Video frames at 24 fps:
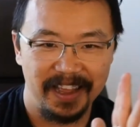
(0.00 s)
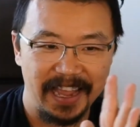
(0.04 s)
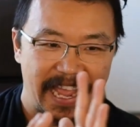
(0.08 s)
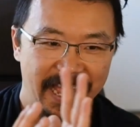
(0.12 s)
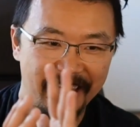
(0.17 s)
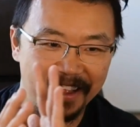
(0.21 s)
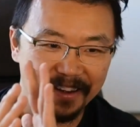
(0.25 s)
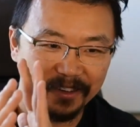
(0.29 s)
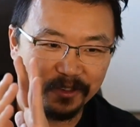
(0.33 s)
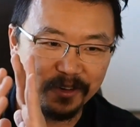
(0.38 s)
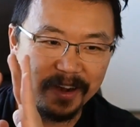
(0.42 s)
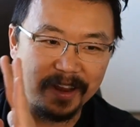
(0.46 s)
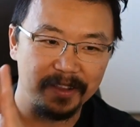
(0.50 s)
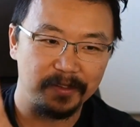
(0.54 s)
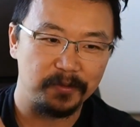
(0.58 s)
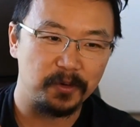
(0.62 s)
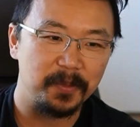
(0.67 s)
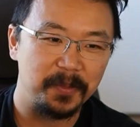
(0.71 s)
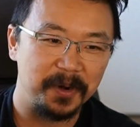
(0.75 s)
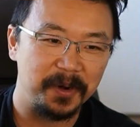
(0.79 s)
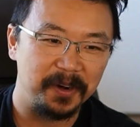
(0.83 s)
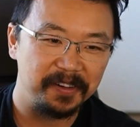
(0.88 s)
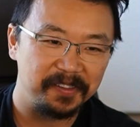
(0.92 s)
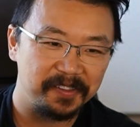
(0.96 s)
and
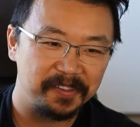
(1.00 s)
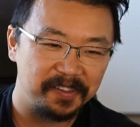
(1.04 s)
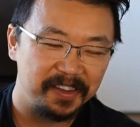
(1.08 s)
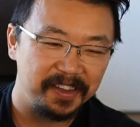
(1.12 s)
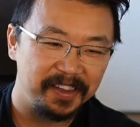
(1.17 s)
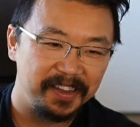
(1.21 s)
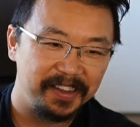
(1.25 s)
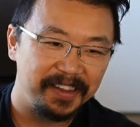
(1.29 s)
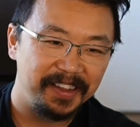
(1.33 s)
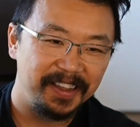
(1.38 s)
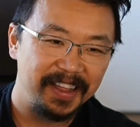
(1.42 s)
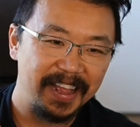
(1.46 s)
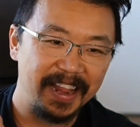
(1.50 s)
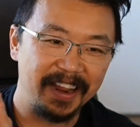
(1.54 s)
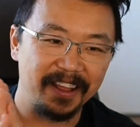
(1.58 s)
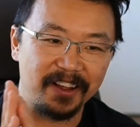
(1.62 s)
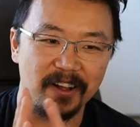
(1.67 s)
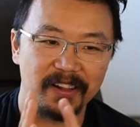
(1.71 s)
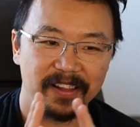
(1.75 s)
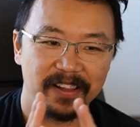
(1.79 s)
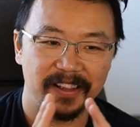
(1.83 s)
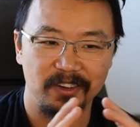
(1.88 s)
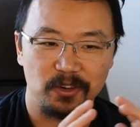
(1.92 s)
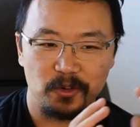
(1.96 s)
Transformers, and they
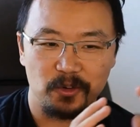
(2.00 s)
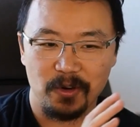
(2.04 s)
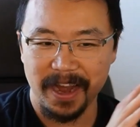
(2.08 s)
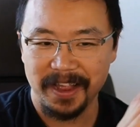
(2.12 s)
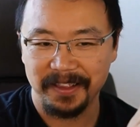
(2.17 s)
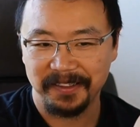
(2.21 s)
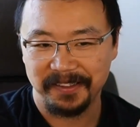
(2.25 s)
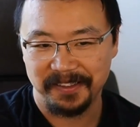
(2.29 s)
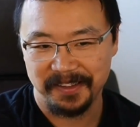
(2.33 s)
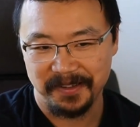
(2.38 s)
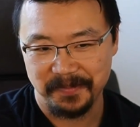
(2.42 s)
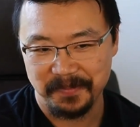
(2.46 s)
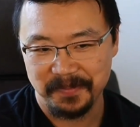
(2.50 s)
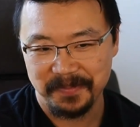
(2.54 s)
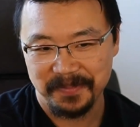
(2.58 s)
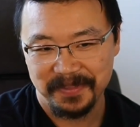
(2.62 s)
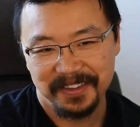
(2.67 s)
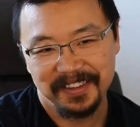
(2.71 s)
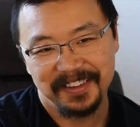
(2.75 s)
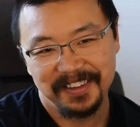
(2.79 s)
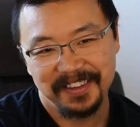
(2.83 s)
call it Transden.